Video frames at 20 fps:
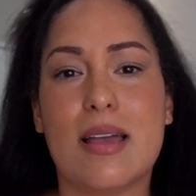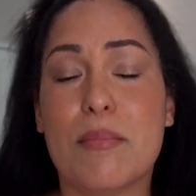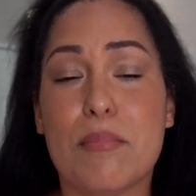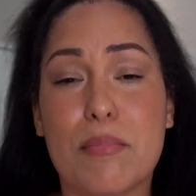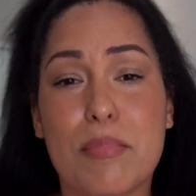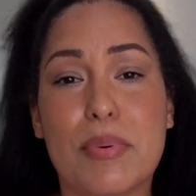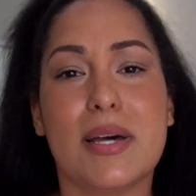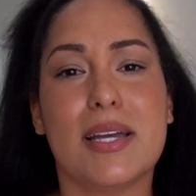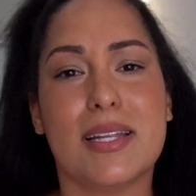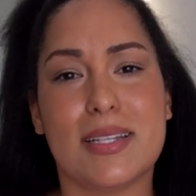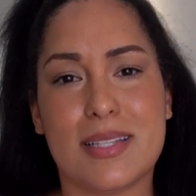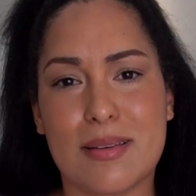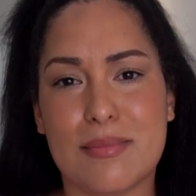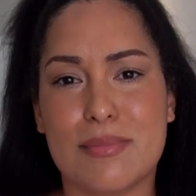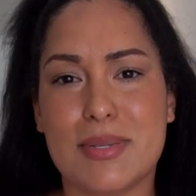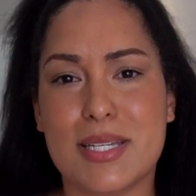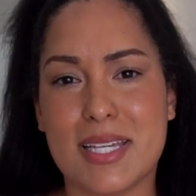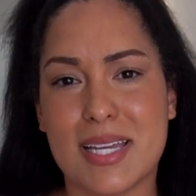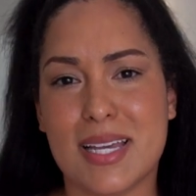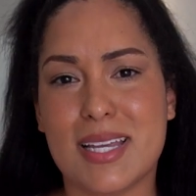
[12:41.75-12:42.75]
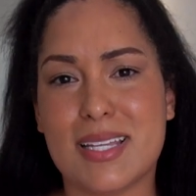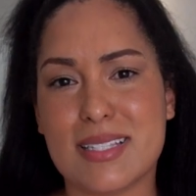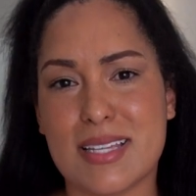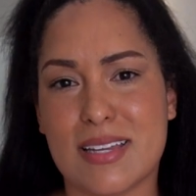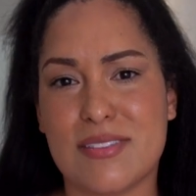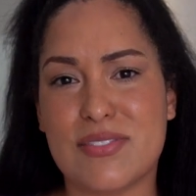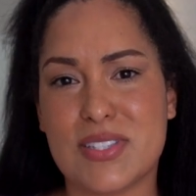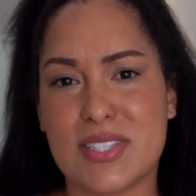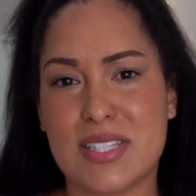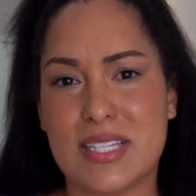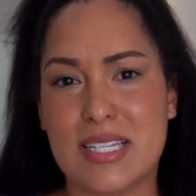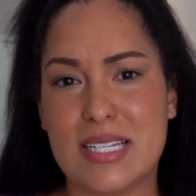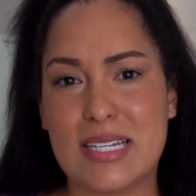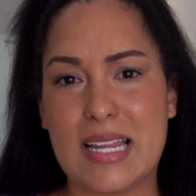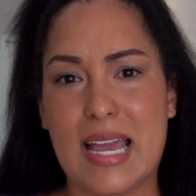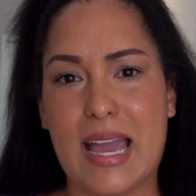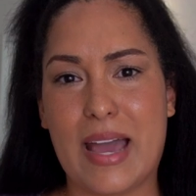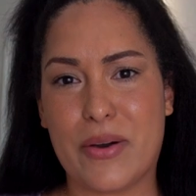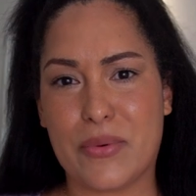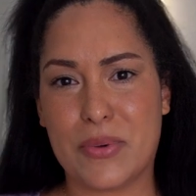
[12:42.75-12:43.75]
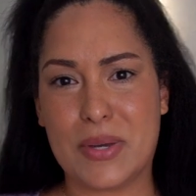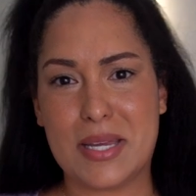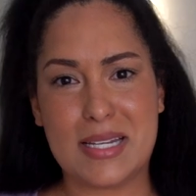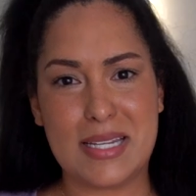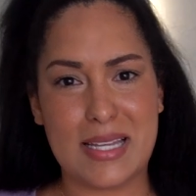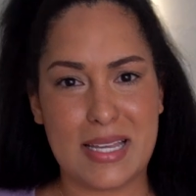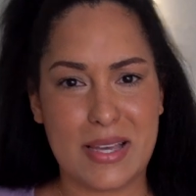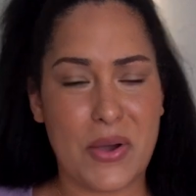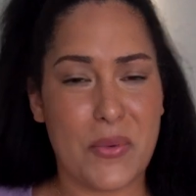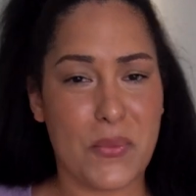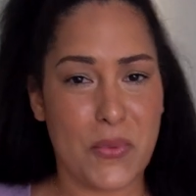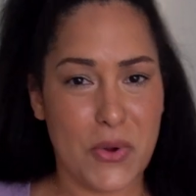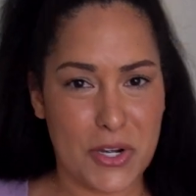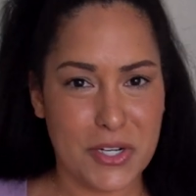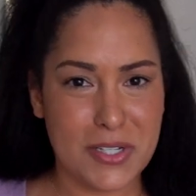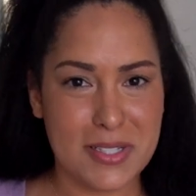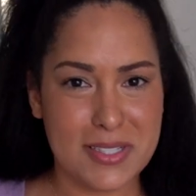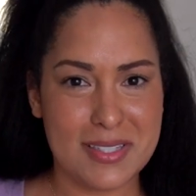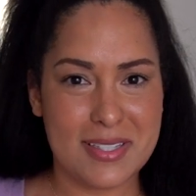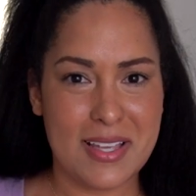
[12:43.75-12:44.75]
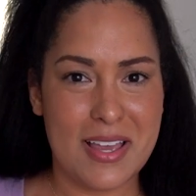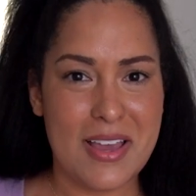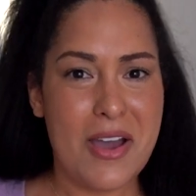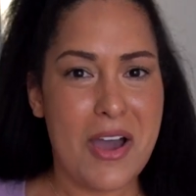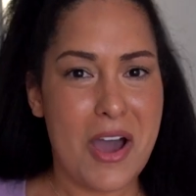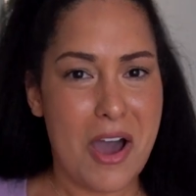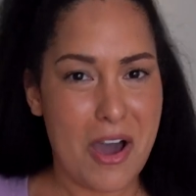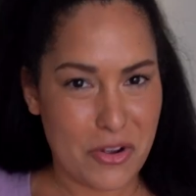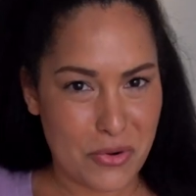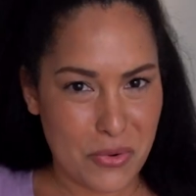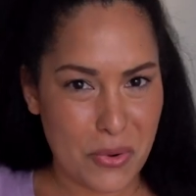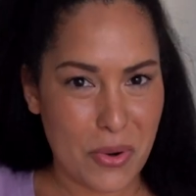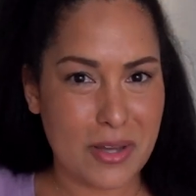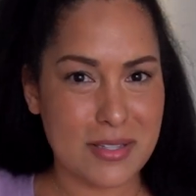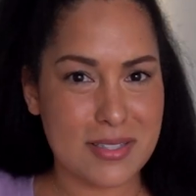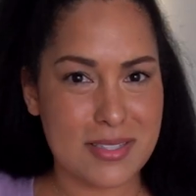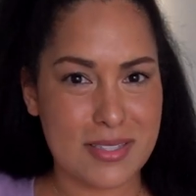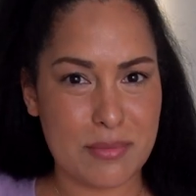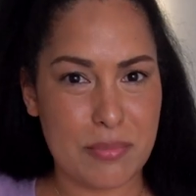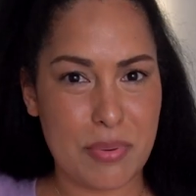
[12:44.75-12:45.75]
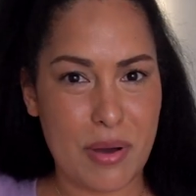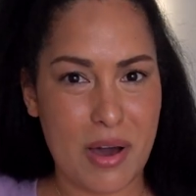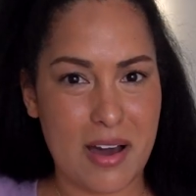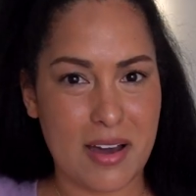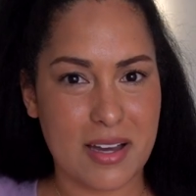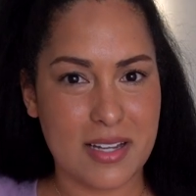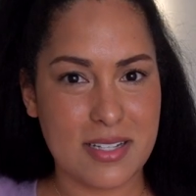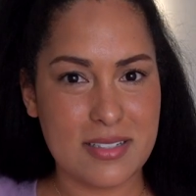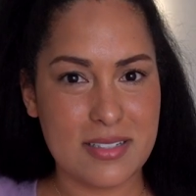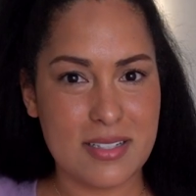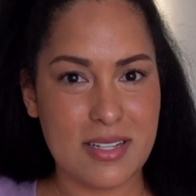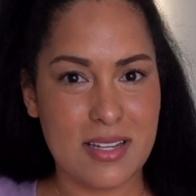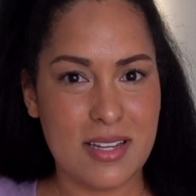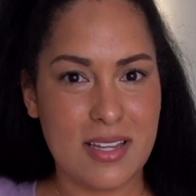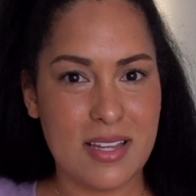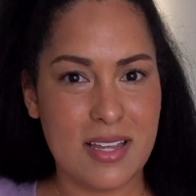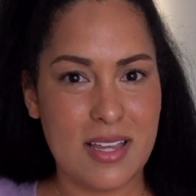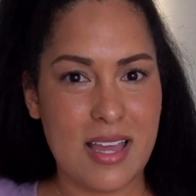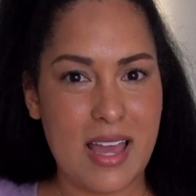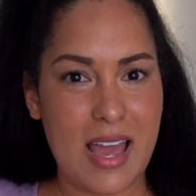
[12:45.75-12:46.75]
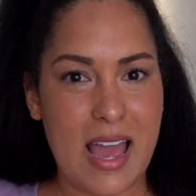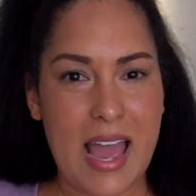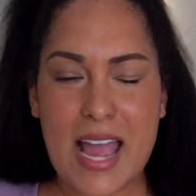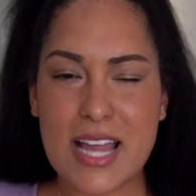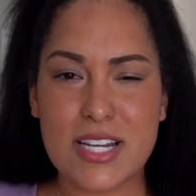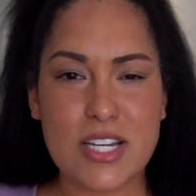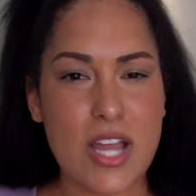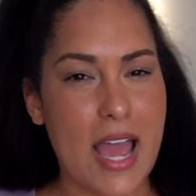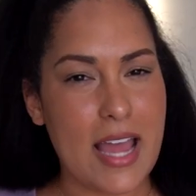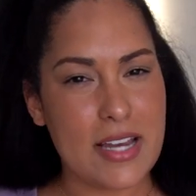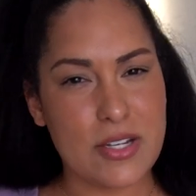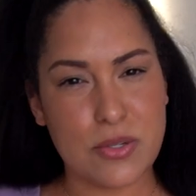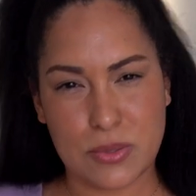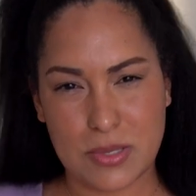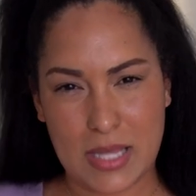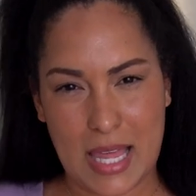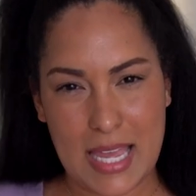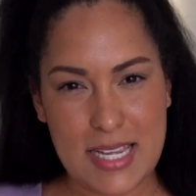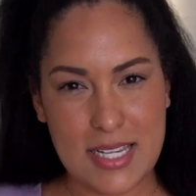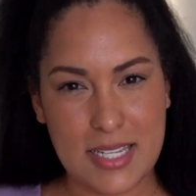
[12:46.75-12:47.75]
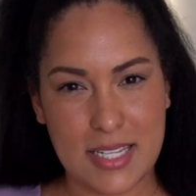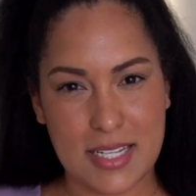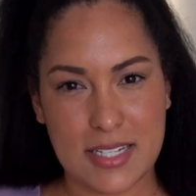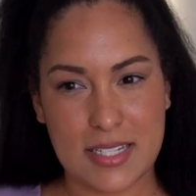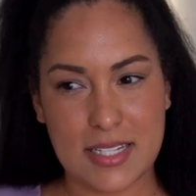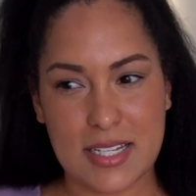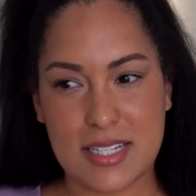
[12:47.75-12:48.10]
but because I've seen how it works across the pond, I, I don't like it.